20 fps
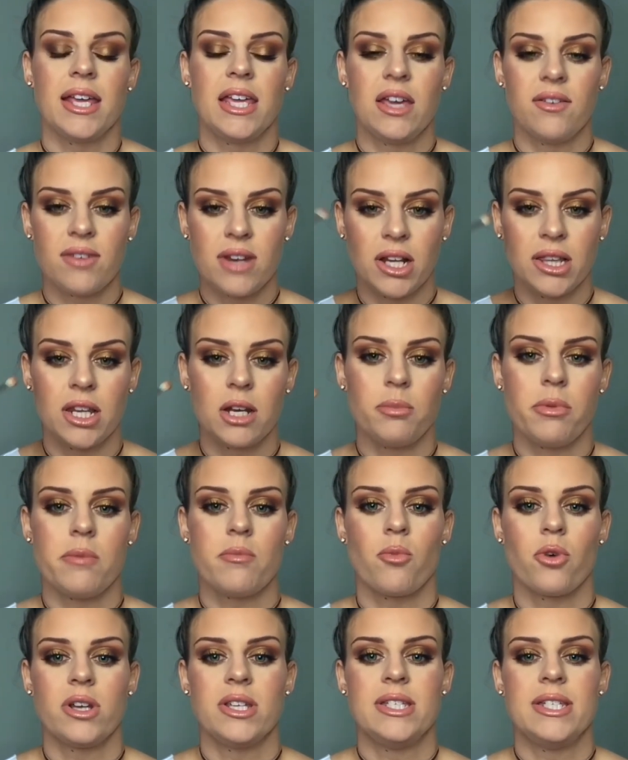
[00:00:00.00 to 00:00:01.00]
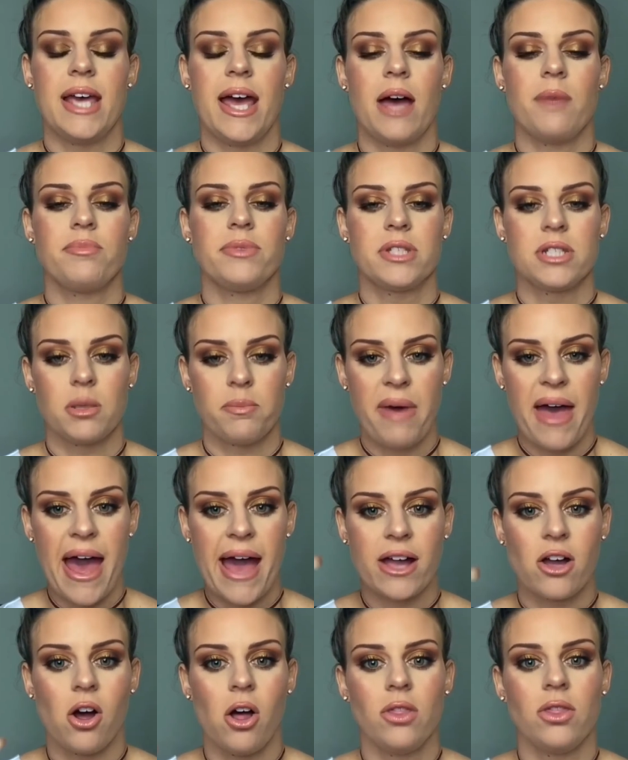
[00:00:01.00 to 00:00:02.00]
give it a little bit more depth, to
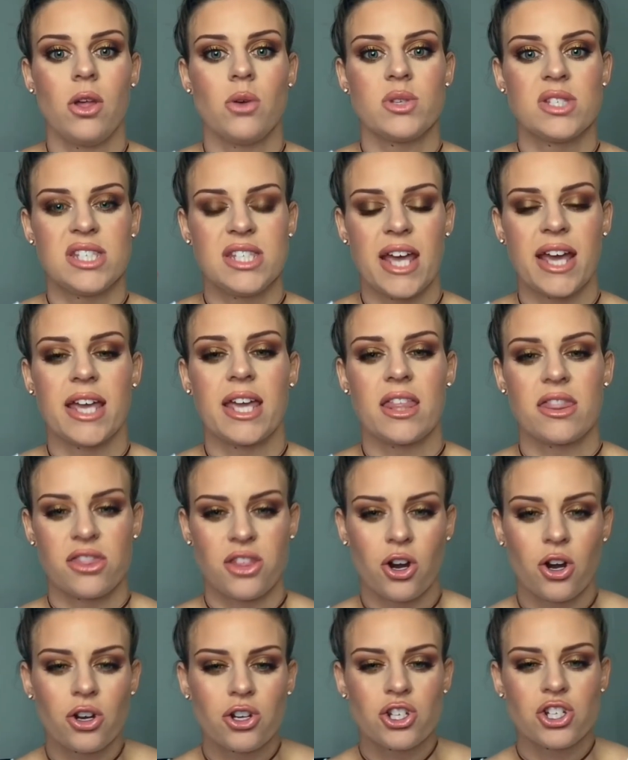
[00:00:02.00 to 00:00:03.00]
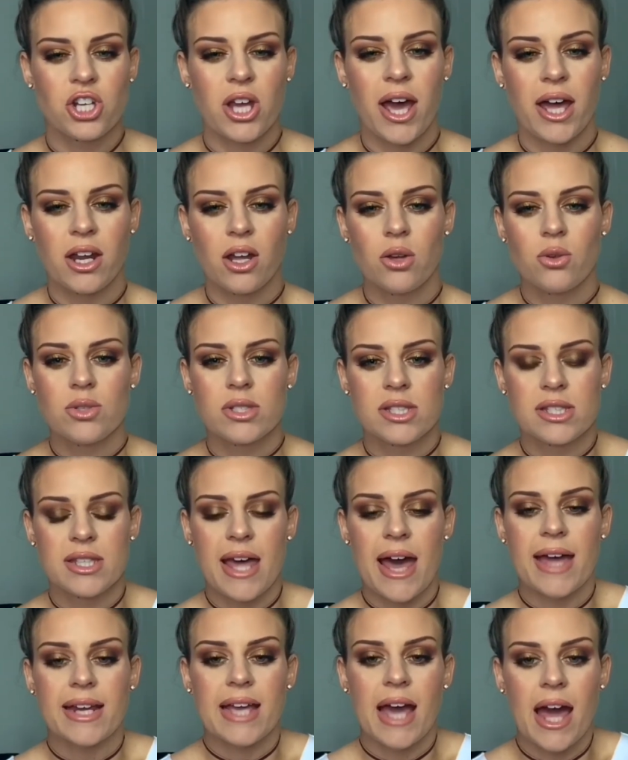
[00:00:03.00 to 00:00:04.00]
pack on those second, third shadows
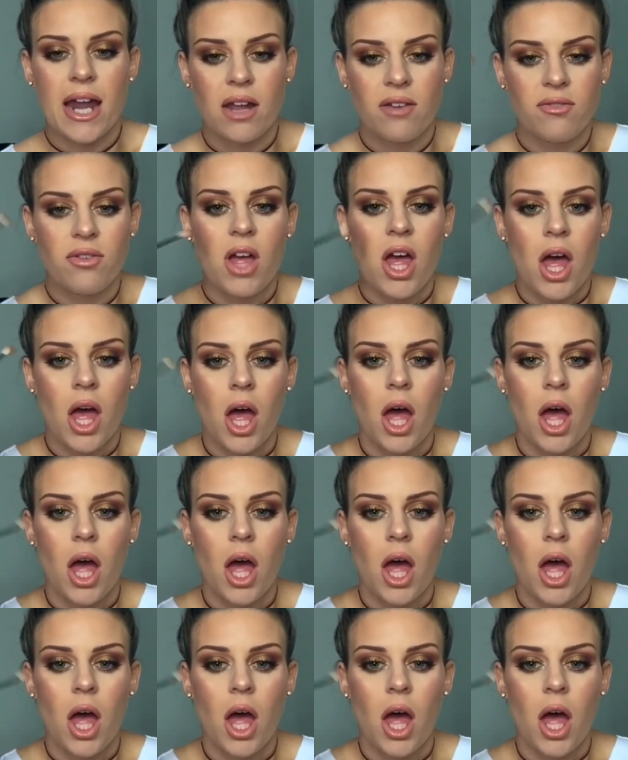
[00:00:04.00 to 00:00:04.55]
that kind of